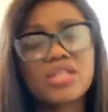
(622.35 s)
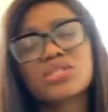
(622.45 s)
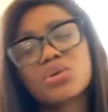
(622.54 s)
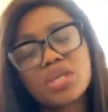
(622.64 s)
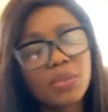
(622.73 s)

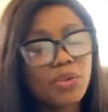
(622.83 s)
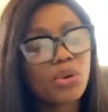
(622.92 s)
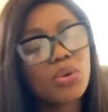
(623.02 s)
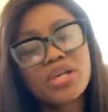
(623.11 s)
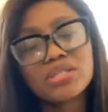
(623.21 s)
So keep
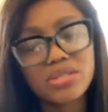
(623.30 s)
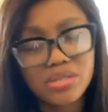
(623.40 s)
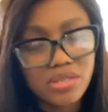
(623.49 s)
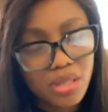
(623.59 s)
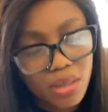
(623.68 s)
your
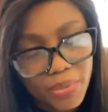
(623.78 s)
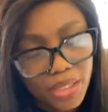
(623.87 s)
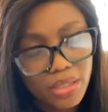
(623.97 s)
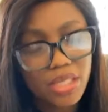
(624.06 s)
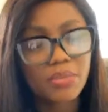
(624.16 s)
questions
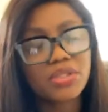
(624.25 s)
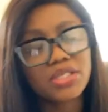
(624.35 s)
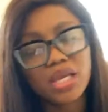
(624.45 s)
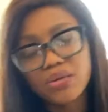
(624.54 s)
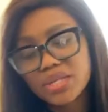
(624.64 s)
coming, keep
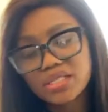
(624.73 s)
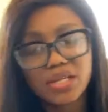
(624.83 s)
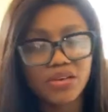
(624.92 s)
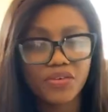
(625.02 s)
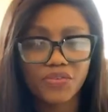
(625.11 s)
sharing,
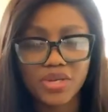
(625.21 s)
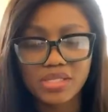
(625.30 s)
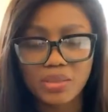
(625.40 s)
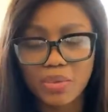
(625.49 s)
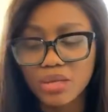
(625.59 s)
tell your
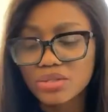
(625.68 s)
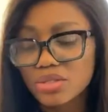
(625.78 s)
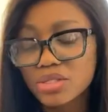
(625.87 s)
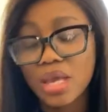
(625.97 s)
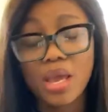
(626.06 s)
friends about
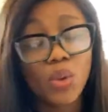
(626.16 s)
us.